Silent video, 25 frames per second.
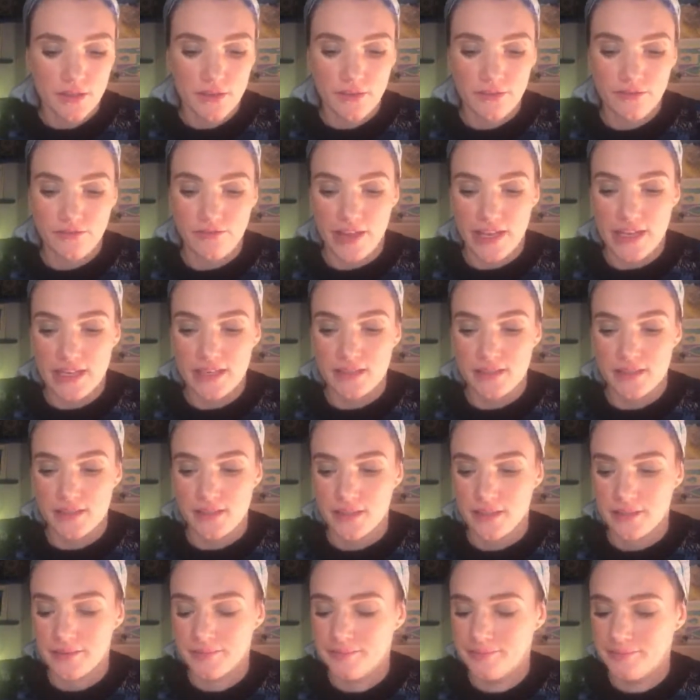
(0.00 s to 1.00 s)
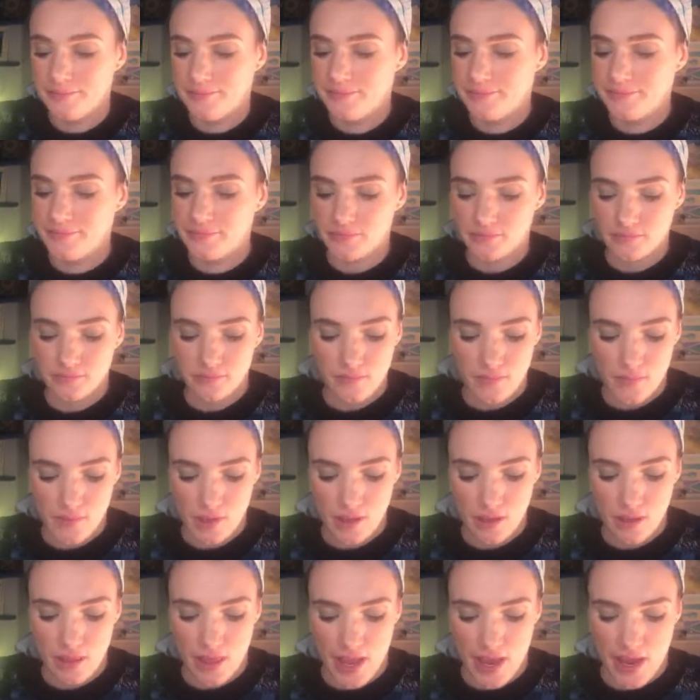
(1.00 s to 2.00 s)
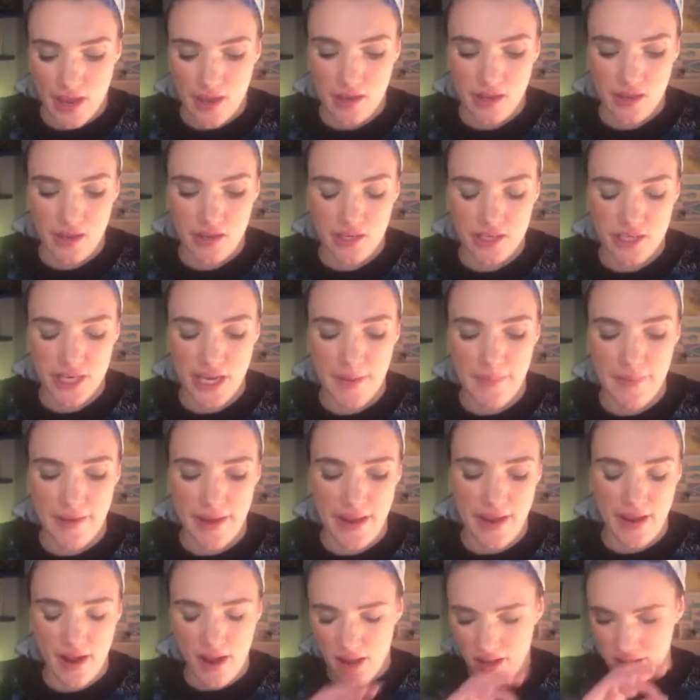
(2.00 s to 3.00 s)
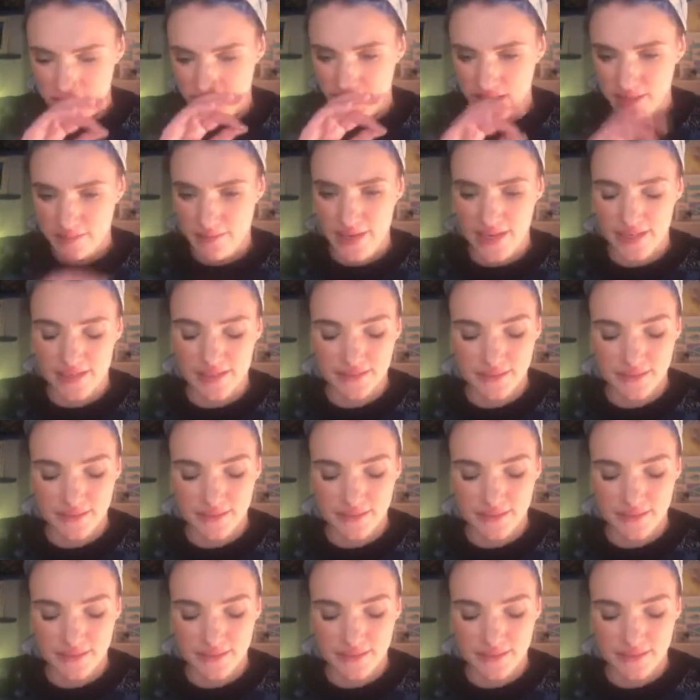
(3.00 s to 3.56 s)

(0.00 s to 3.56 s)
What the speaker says: find like cheapy, oh excuse me,